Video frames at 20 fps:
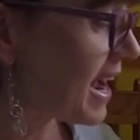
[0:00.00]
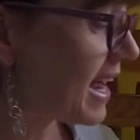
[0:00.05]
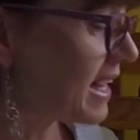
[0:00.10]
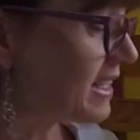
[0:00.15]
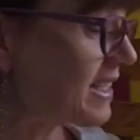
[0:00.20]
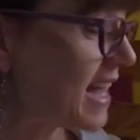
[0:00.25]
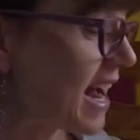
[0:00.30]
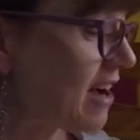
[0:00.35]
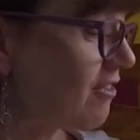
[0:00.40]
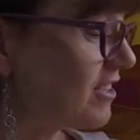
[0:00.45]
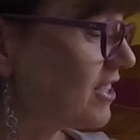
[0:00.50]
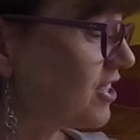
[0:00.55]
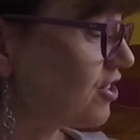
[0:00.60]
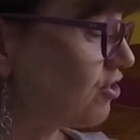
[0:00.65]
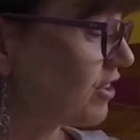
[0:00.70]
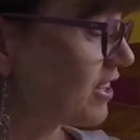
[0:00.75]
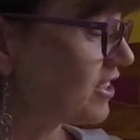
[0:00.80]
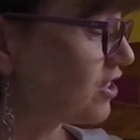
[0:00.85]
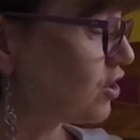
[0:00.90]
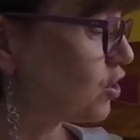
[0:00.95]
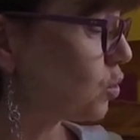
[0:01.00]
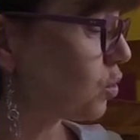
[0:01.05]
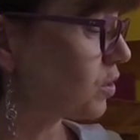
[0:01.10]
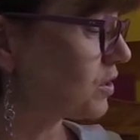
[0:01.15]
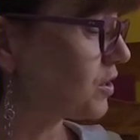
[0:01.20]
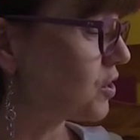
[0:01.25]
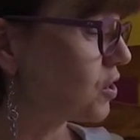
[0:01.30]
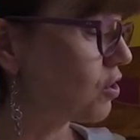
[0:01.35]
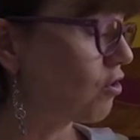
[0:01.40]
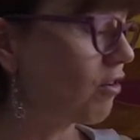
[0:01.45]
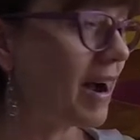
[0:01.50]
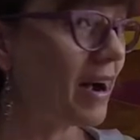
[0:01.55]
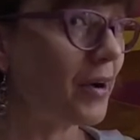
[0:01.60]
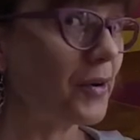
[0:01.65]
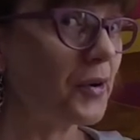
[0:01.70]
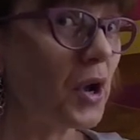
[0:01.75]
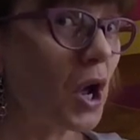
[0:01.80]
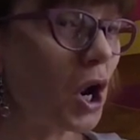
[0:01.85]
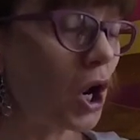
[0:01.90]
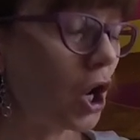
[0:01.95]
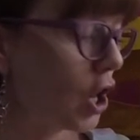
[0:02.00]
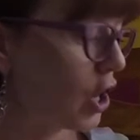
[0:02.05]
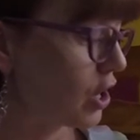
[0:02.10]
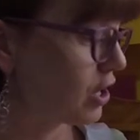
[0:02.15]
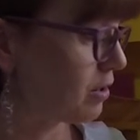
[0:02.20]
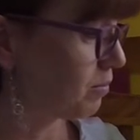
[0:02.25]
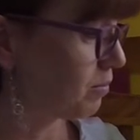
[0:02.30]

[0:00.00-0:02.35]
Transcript: as Harry streaked towards the ground like a